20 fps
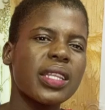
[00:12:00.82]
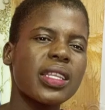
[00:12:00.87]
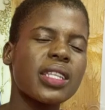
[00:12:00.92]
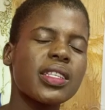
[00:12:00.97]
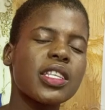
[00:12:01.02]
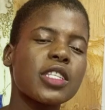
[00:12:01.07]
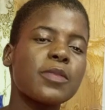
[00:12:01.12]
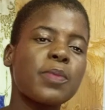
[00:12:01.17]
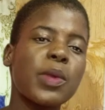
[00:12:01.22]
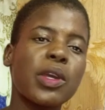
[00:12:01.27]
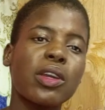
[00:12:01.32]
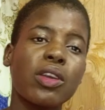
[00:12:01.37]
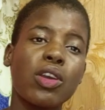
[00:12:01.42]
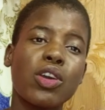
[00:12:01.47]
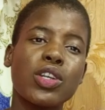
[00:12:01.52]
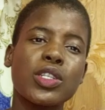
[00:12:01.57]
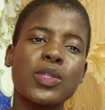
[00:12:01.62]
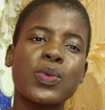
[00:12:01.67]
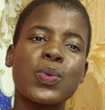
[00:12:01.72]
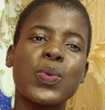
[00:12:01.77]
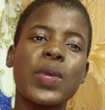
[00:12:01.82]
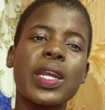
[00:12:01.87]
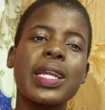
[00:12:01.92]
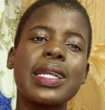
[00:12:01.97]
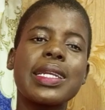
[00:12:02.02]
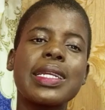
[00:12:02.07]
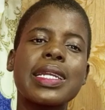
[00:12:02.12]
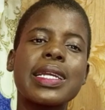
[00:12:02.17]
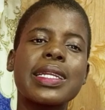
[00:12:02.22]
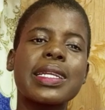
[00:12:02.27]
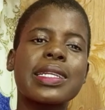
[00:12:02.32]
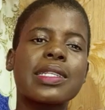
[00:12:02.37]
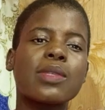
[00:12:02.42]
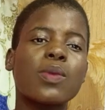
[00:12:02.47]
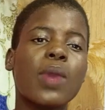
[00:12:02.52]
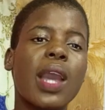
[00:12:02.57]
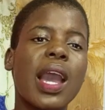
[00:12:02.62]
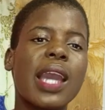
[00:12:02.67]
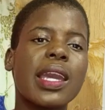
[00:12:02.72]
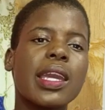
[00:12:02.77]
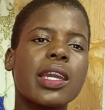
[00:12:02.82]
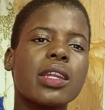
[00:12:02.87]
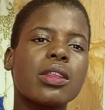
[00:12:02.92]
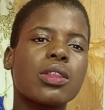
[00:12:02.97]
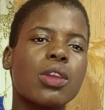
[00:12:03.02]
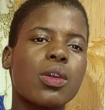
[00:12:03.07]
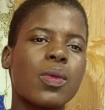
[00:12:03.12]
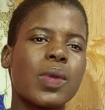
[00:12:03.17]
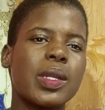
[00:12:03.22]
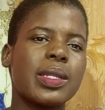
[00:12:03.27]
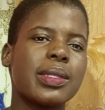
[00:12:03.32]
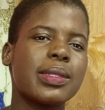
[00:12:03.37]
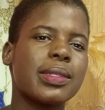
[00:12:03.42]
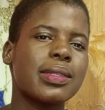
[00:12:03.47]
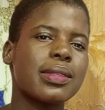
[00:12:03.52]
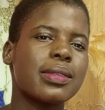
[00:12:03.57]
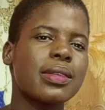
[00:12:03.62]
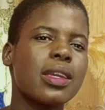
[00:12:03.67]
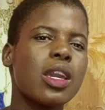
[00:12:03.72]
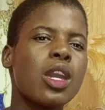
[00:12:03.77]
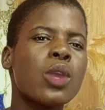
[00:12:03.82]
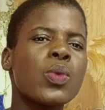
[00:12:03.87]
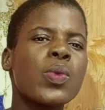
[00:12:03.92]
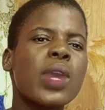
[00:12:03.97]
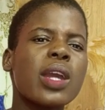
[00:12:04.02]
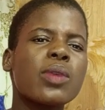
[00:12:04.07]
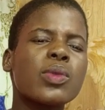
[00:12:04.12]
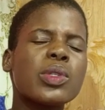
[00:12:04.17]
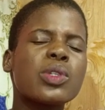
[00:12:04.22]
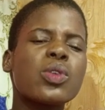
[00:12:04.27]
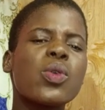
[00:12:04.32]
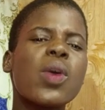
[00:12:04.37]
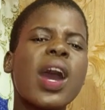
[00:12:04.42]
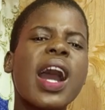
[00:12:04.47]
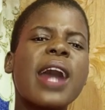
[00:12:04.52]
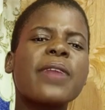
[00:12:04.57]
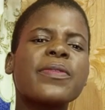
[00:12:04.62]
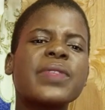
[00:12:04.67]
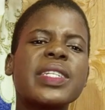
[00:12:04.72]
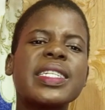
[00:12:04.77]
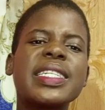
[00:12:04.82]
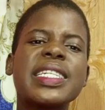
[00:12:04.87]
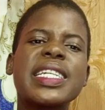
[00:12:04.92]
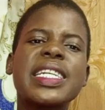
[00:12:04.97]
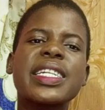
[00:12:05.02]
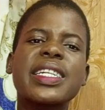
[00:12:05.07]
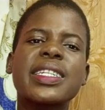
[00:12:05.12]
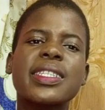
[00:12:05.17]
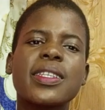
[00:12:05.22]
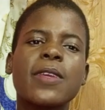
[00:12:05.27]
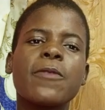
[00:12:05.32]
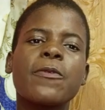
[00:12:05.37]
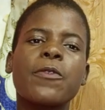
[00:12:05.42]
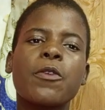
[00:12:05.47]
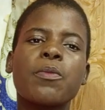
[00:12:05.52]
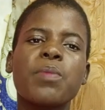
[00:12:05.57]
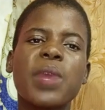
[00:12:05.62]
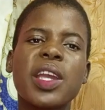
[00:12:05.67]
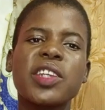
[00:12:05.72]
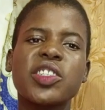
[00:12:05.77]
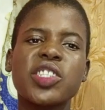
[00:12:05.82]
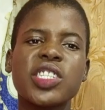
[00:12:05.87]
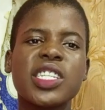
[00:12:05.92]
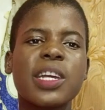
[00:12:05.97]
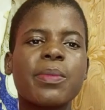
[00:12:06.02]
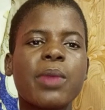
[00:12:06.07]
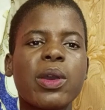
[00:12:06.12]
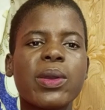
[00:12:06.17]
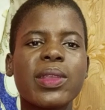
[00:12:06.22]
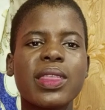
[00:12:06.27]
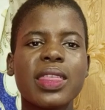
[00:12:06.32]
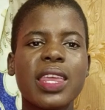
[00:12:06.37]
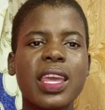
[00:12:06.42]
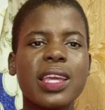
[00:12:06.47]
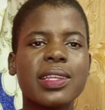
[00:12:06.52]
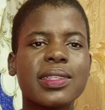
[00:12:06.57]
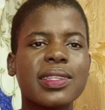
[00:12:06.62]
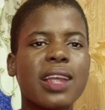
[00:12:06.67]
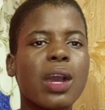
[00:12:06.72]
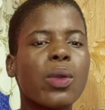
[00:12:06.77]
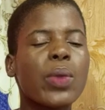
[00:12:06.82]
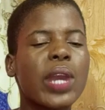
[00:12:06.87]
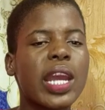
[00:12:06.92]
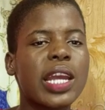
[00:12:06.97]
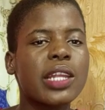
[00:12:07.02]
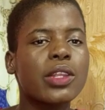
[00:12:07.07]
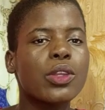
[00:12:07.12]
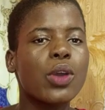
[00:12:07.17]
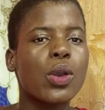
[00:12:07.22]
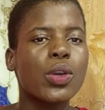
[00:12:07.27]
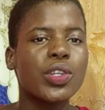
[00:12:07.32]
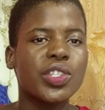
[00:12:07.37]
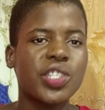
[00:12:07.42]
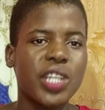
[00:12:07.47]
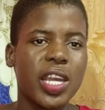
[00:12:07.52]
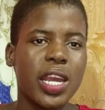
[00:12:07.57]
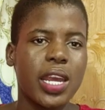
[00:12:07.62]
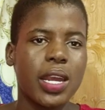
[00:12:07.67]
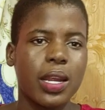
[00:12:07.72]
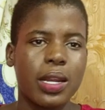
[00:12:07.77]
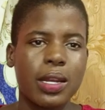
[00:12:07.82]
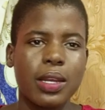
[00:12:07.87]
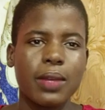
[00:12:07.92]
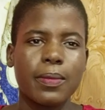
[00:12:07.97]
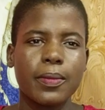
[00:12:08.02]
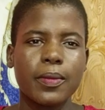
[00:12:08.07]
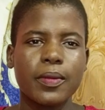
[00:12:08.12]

This is because we ladies, we are ignorant. We, are, we don't have the needed information about things that we indulge in.